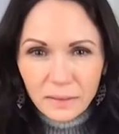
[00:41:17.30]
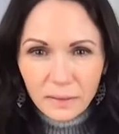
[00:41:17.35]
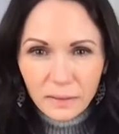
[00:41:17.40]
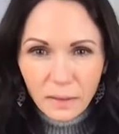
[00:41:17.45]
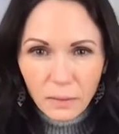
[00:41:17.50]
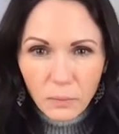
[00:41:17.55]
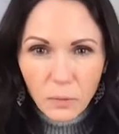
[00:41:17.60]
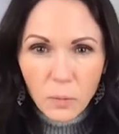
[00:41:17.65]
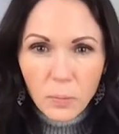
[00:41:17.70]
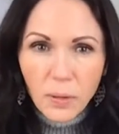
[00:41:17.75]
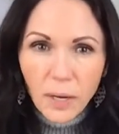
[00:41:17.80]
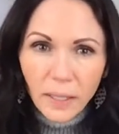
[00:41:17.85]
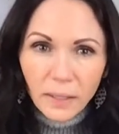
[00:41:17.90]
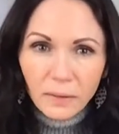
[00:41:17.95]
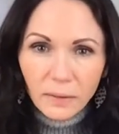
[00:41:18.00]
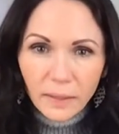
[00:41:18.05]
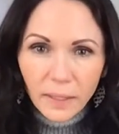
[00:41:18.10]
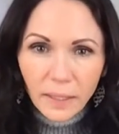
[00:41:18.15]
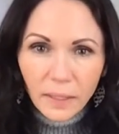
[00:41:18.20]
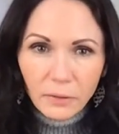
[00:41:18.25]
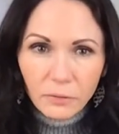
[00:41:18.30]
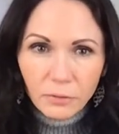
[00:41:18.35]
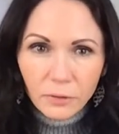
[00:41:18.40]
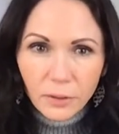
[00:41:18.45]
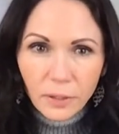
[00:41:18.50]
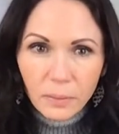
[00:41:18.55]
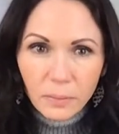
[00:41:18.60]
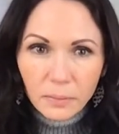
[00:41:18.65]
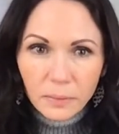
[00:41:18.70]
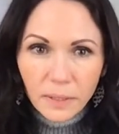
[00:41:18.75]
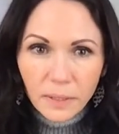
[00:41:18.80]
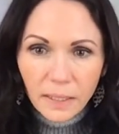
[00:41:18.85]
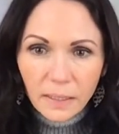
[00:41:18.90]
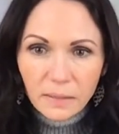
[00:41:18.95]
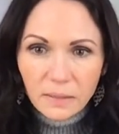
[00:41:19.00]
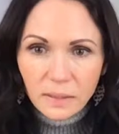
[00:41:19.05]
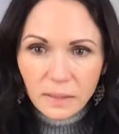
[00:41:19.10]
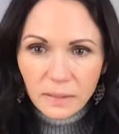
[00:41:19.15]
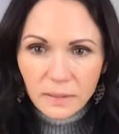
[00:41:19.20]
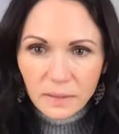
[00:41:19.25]
we'll probably look at it for a couple
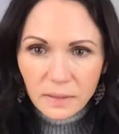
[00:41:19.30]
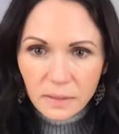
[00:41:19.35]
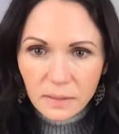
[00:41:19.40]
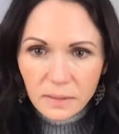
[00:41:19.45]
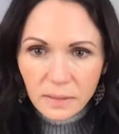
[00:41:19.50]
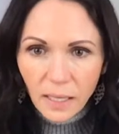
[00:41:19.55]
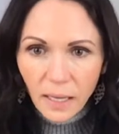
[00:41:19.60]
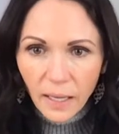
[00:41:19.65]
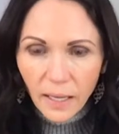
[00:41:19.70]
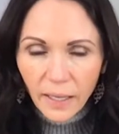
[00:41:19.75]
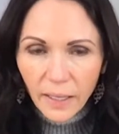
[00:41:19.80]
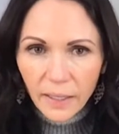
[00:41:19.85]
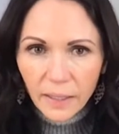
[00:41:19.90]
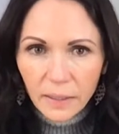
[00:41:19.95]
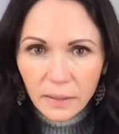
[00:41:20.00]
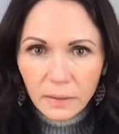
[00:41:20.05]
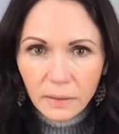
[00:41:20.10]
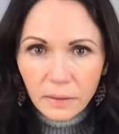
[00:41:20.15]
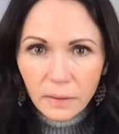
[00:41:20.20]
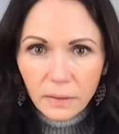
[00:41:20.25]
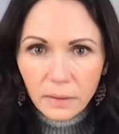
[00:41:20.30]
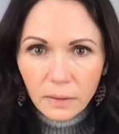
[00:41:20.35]
days and decide,